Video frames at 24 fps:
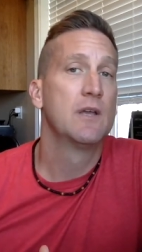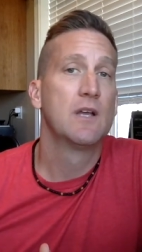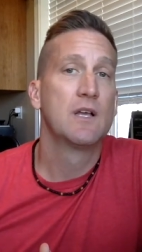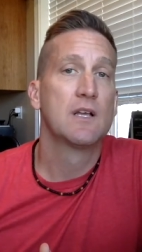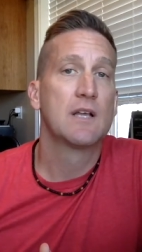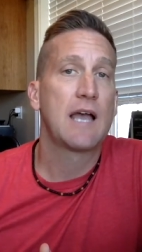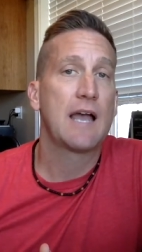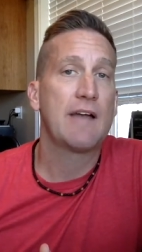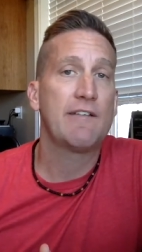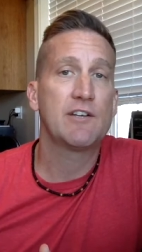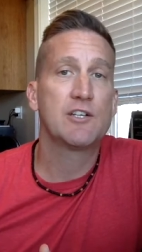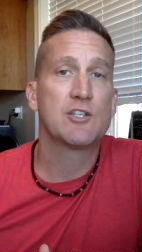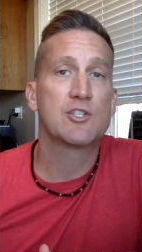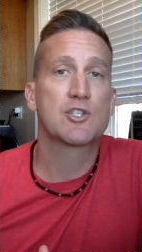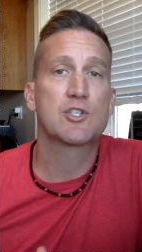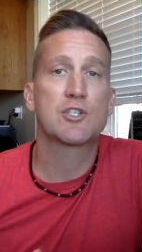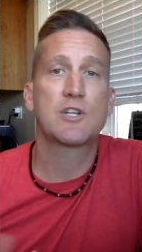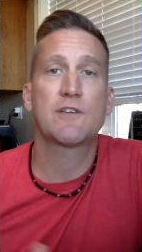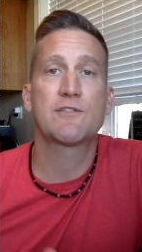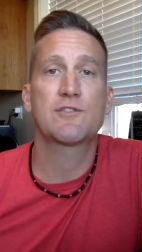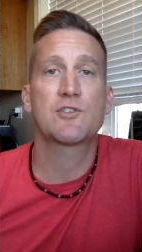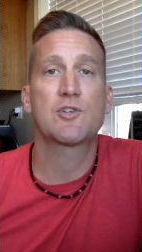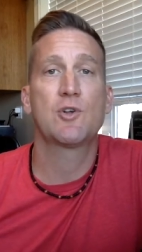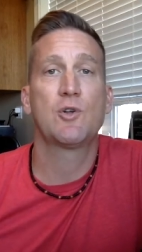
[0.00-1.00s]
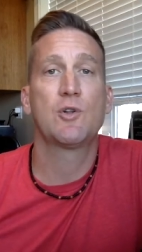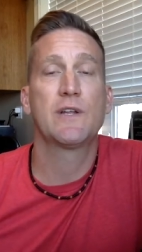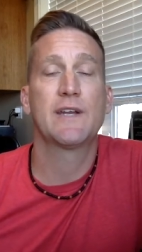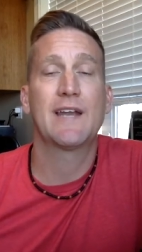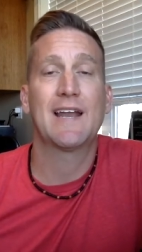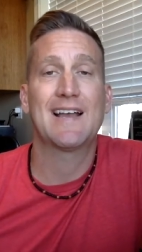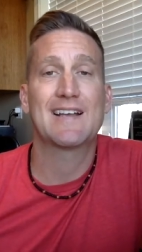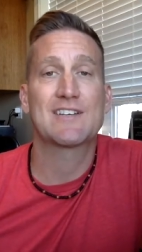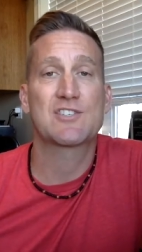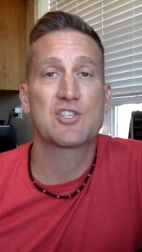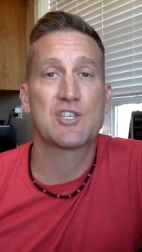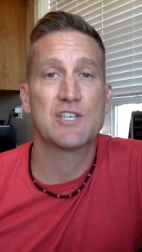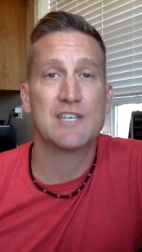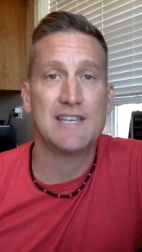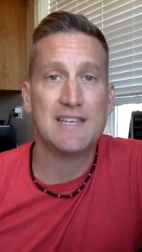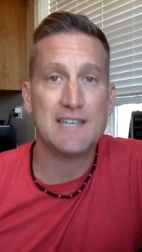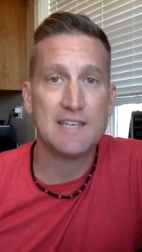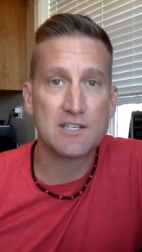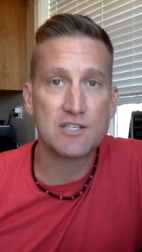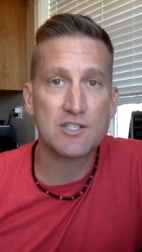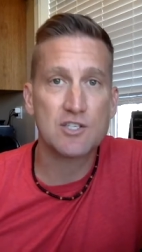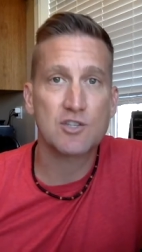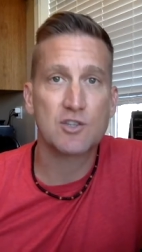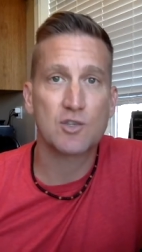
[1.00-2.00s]
having your stuff stolen actually
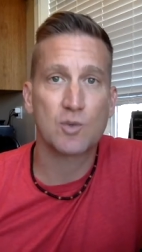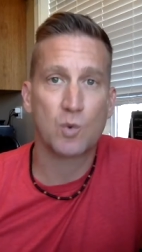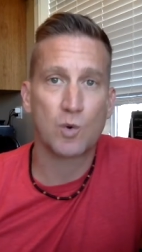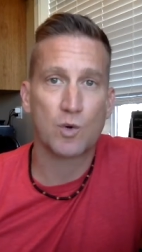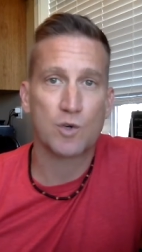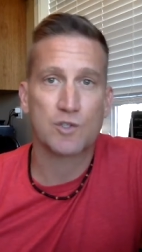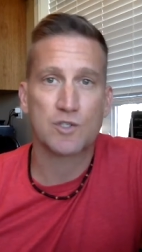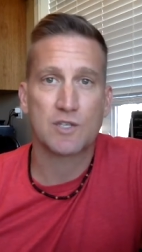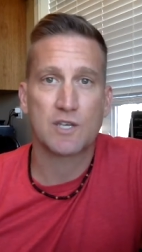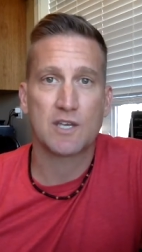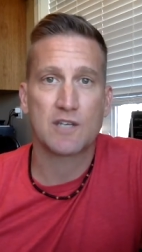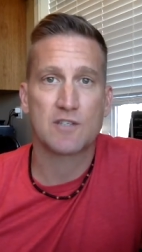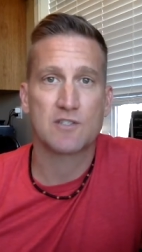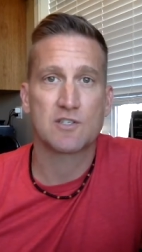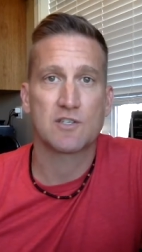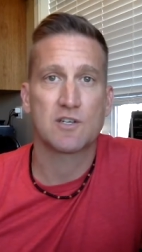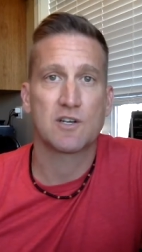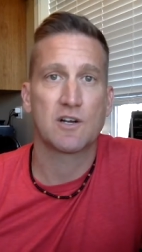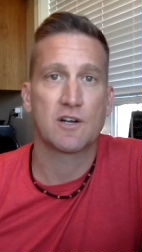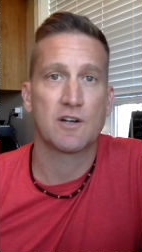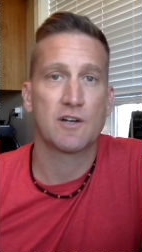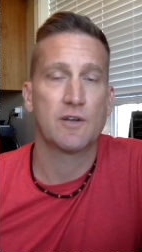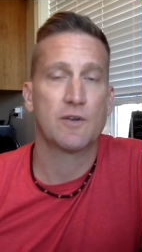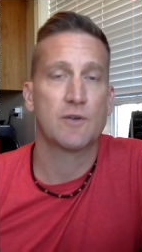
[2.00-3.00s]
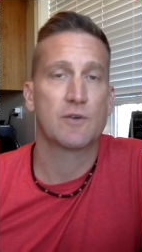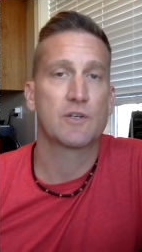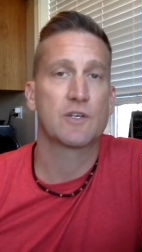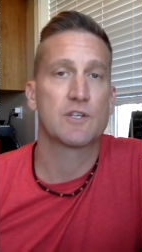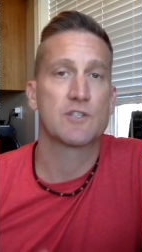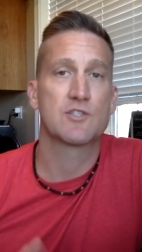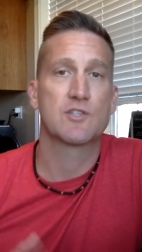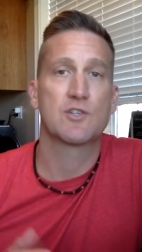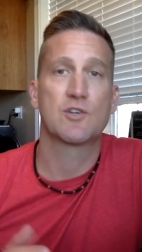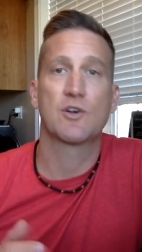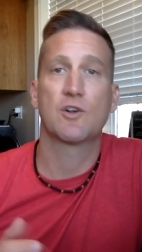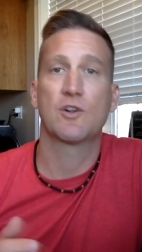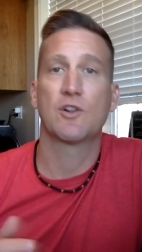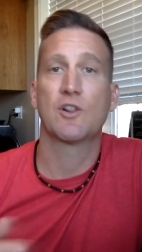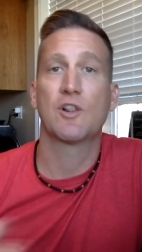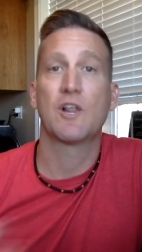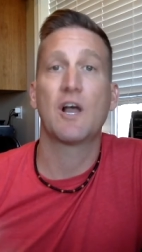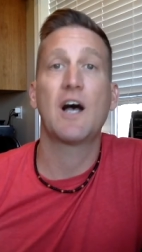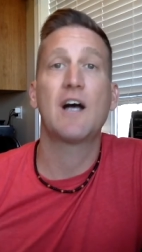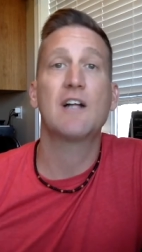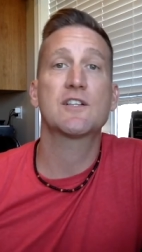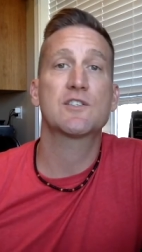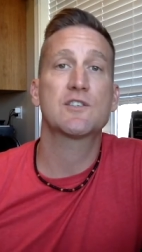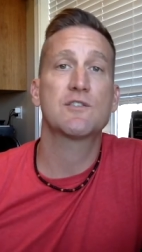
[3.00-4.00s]
isn't the worst case scenario because there are
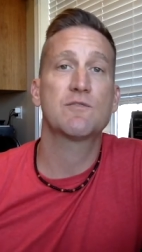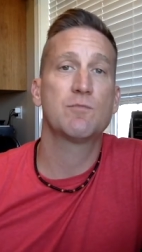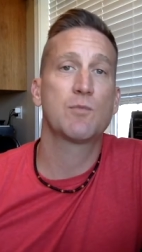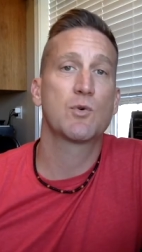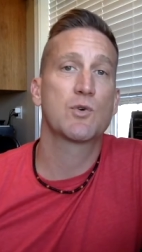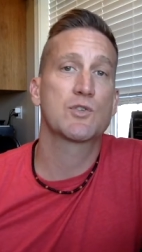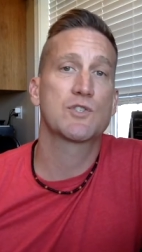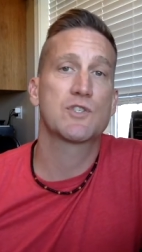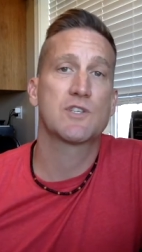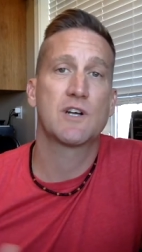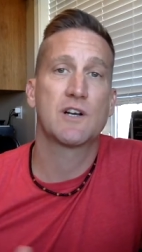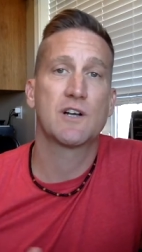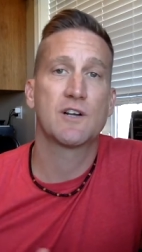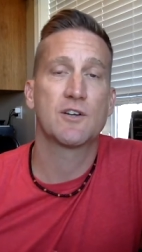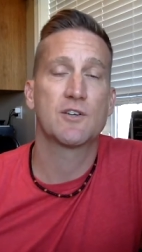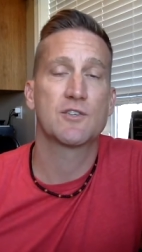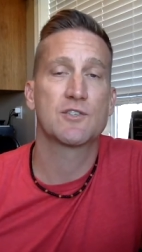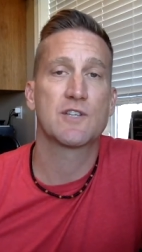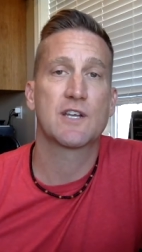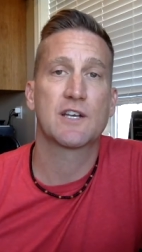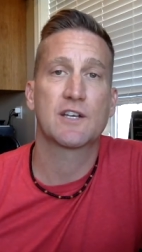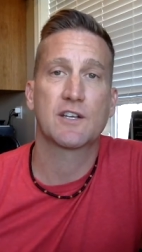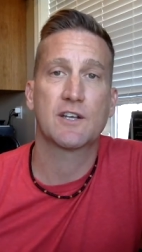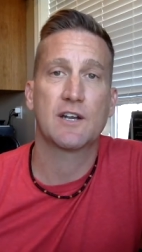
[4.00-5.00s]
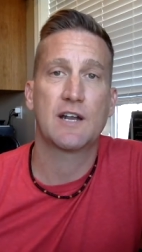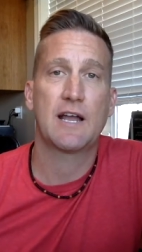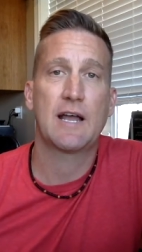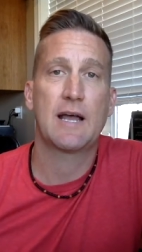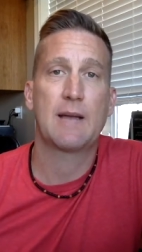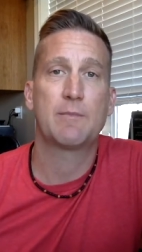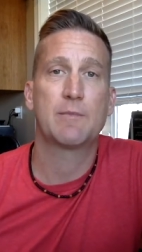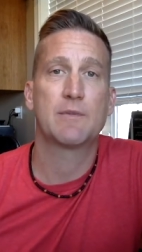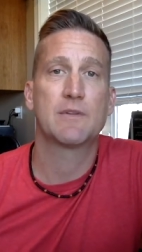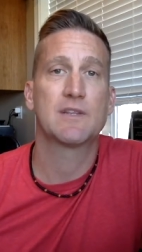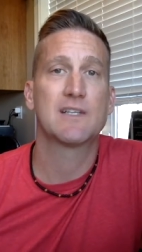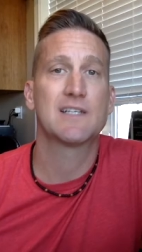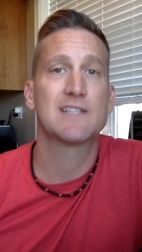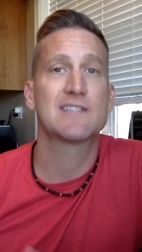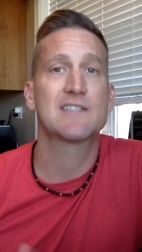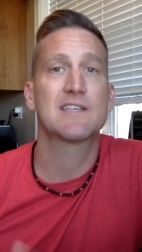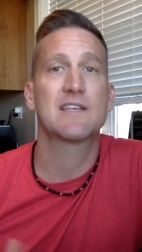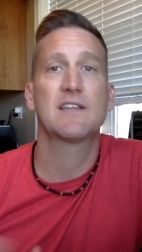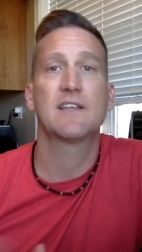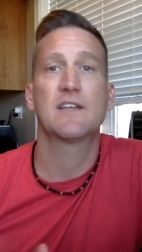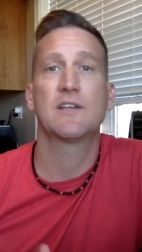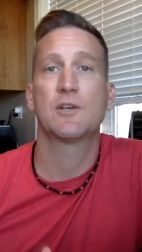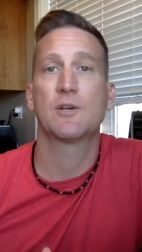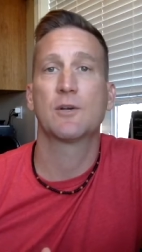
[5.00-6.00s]
lots of more scenarios that could happen. Let's
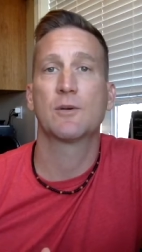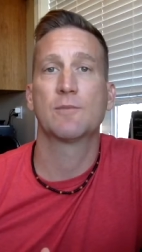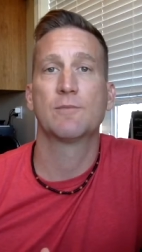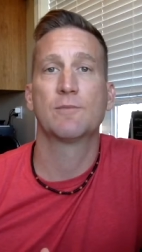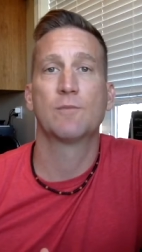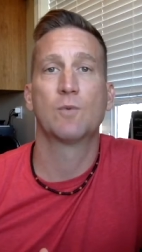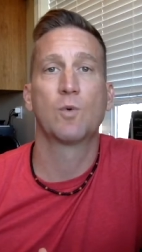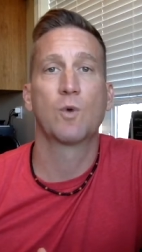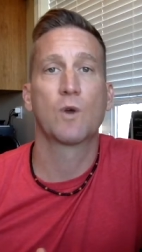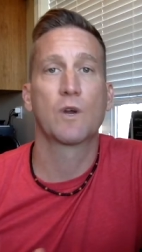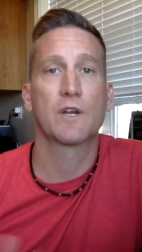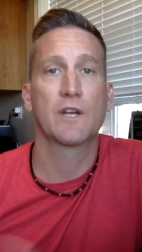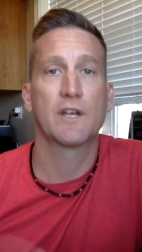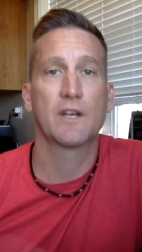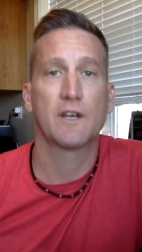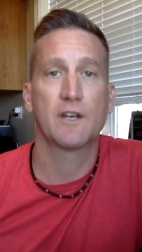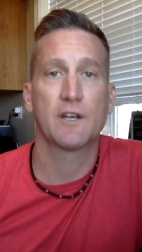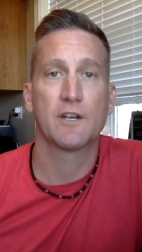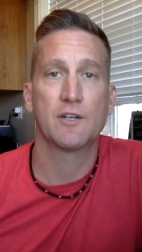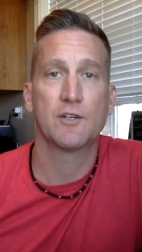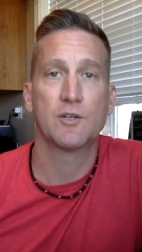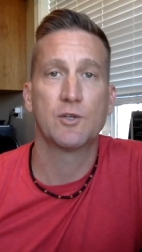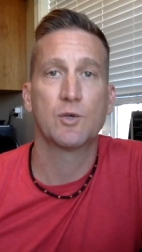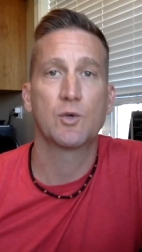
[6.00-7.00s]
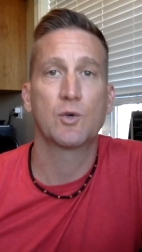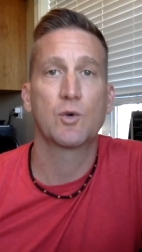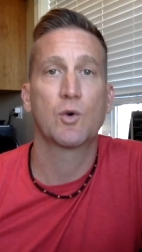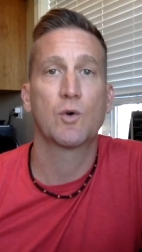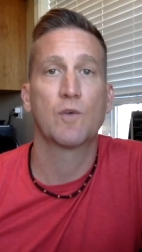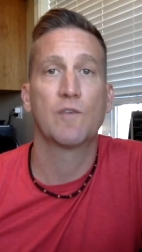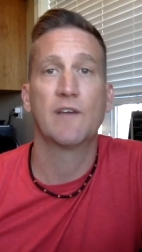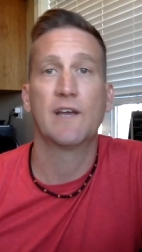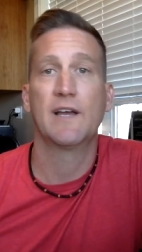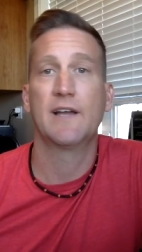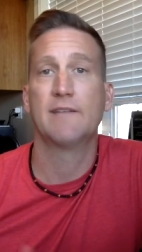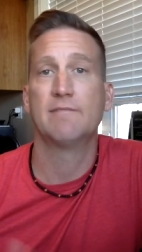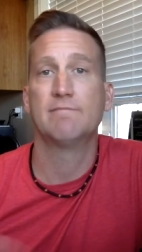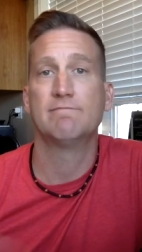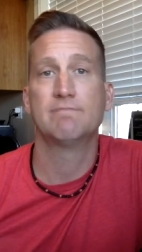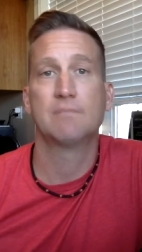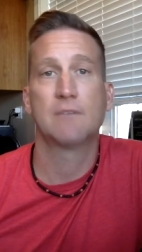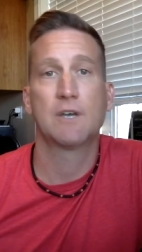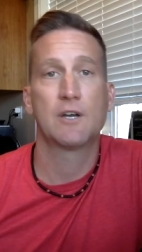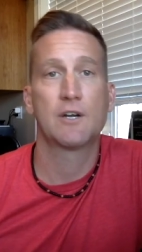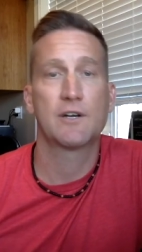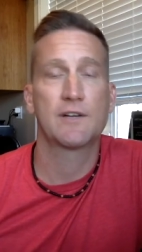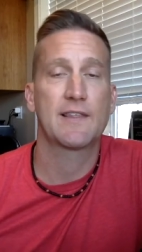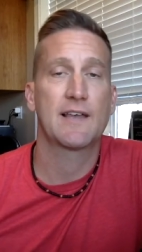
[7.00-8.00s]
say that you're working on a new Corvette,
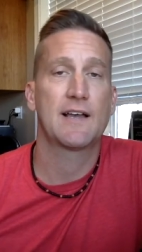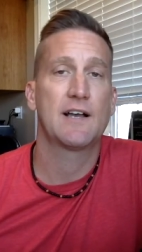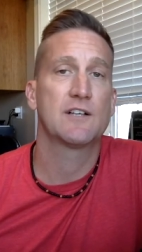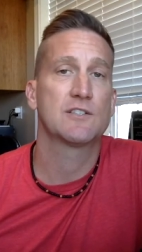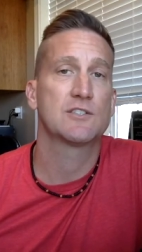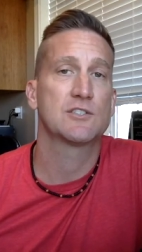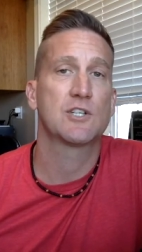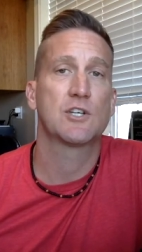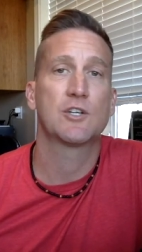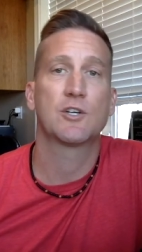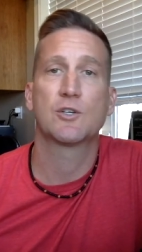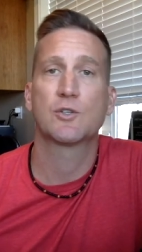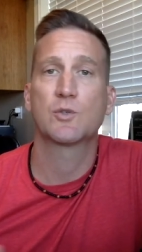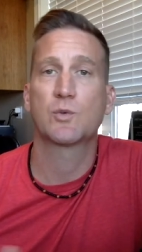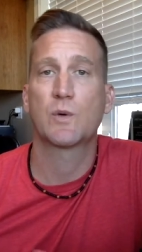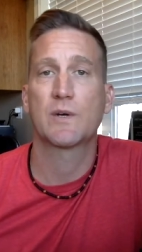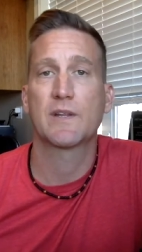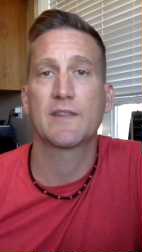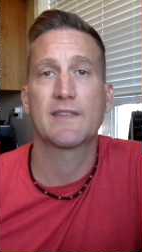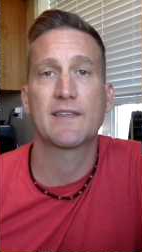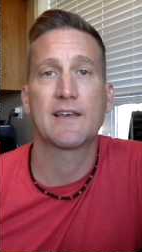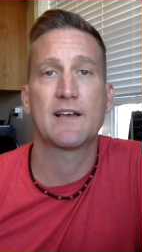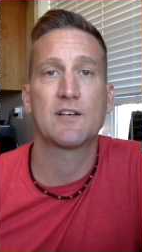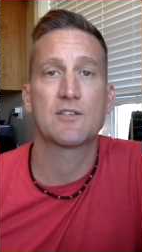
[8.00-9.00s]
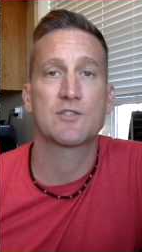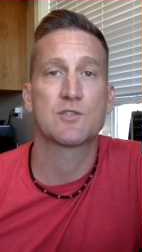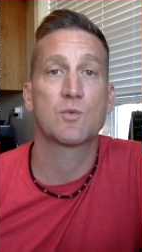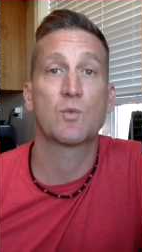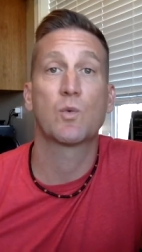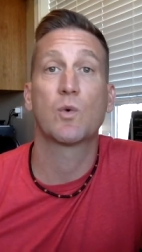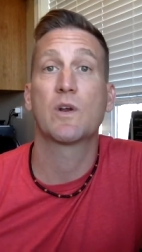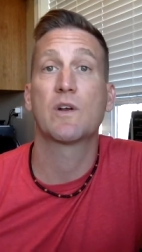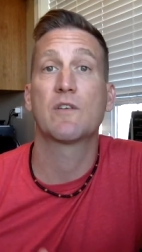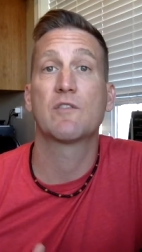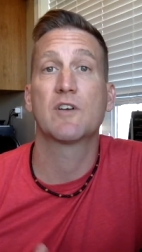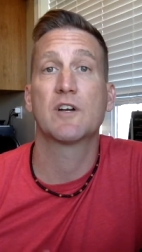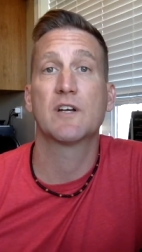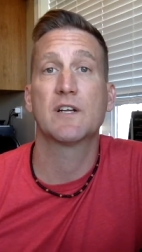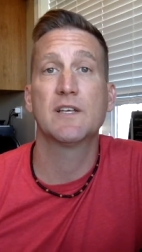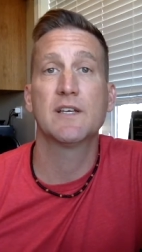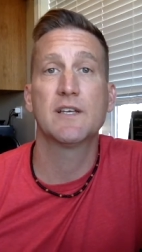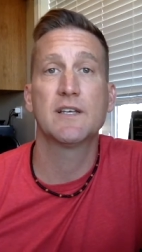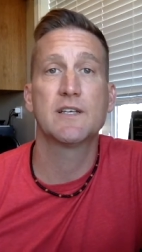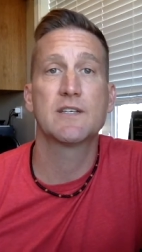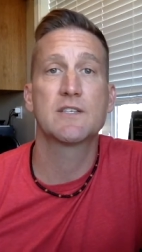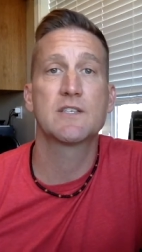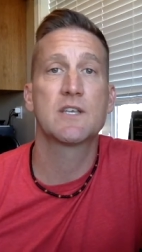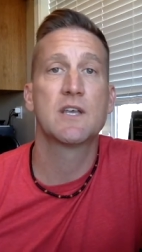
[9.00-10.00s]
100,000, 120,000, whatever it
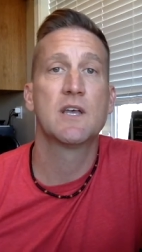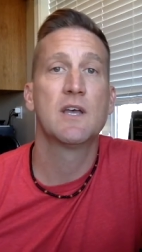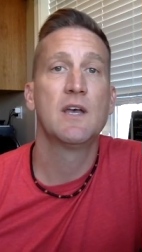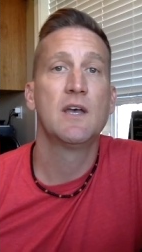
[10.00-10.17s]
is.